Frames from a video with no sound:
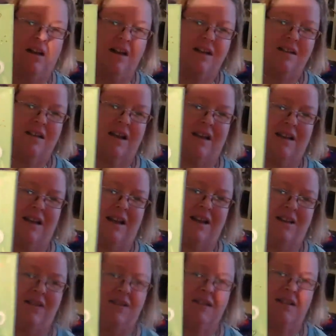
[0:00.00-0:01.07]
It's got
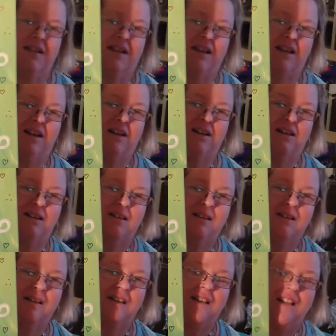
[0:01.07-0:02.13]
layers and layers.
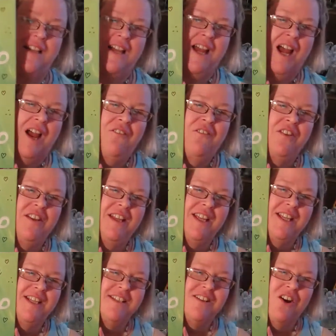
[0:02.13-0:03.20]
I feel
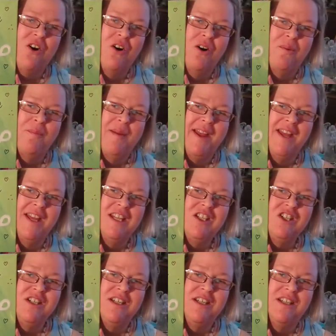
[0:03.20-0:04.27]
like it's heart
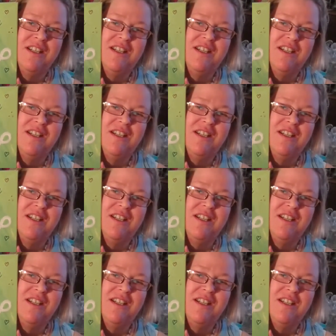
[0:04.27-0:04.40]
magic